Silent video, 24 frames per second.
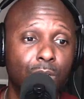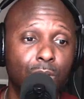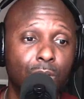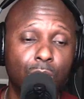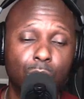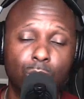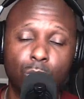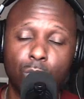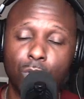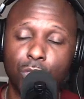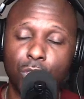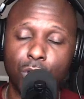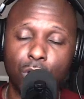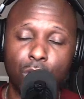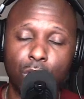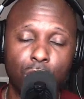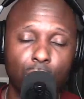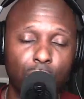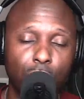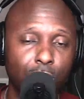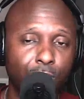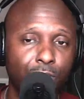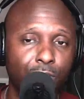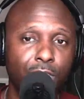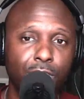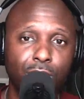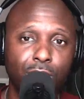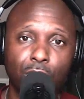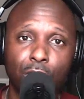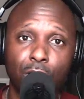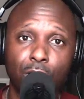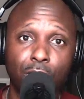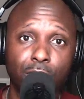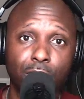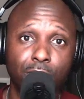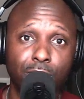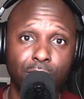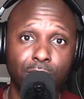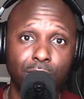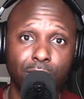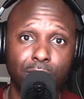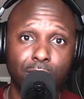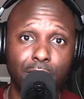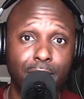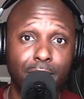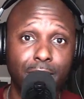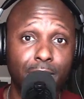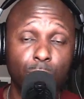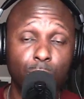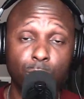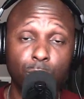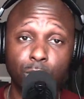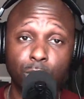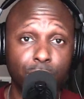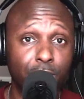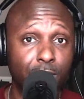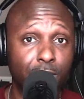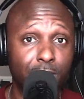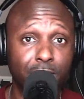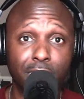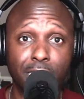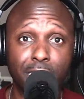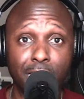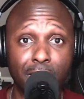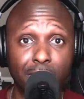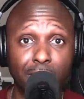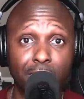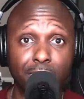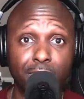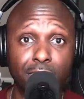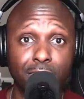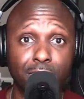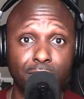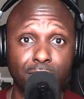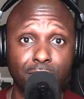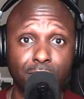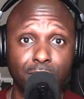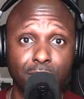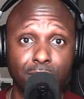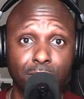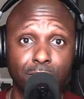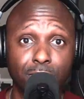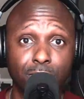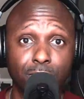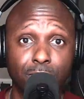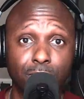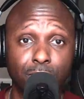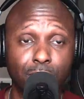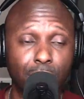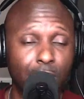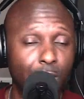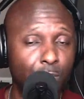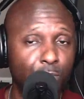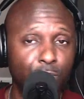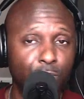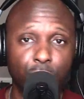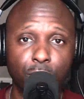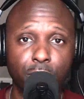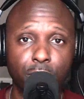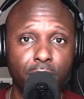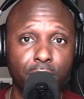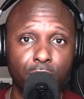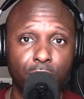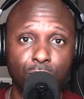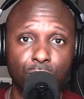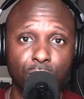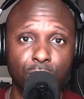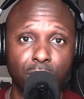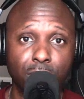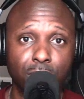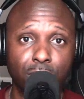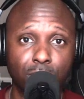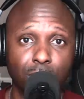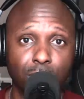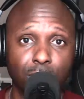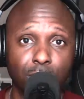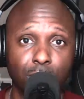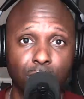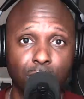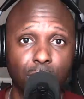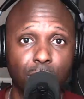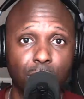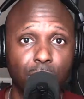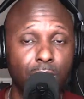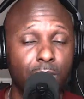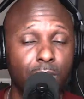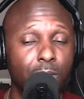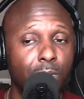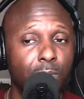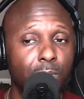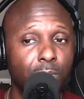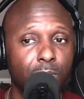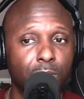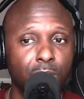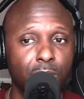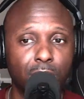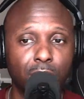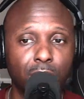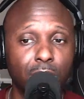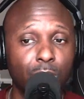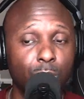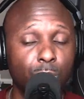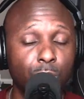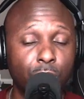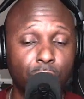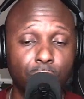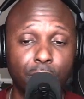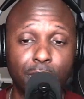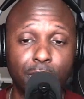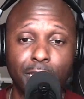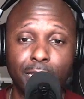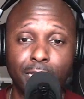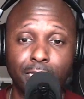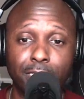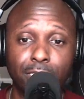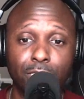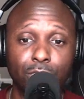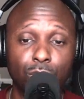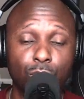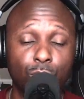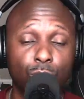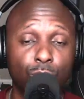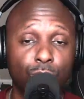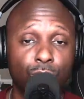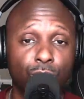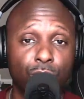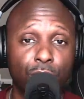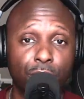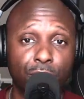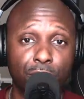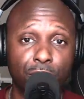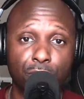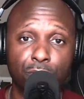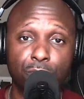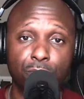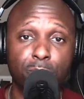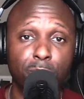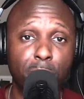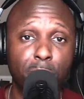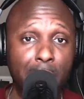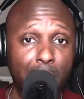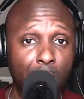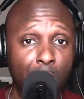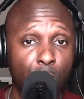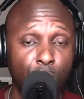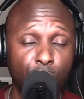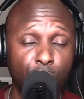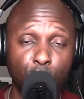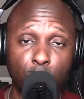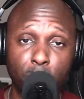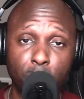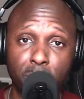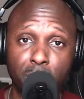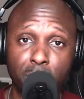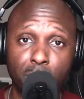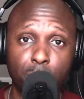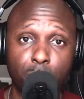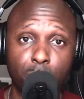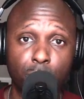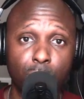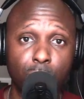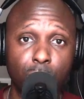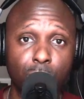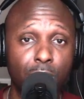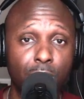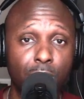with all of his heart that he was going to get out of this. I'm fully convinced. He was connected to very powerful people.